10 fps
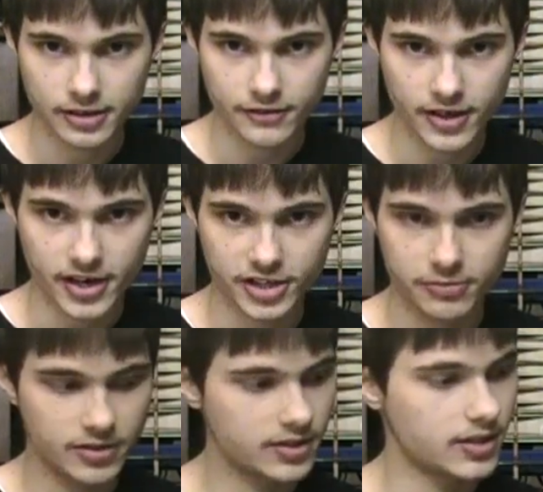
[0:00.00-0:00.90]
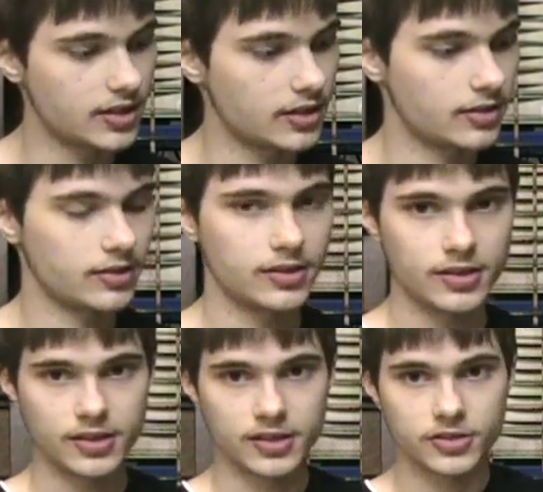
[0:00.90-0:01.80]
of the IGBT.
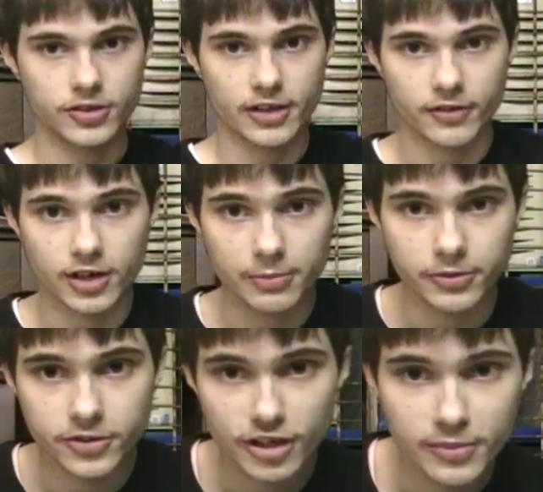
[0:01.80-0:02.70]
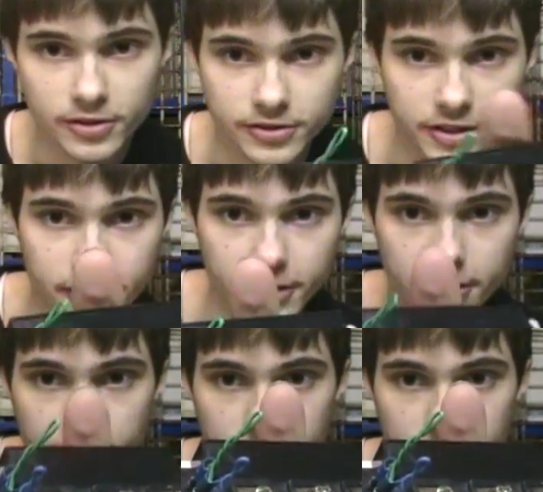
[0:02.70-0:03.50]
So you have a couple terminals here.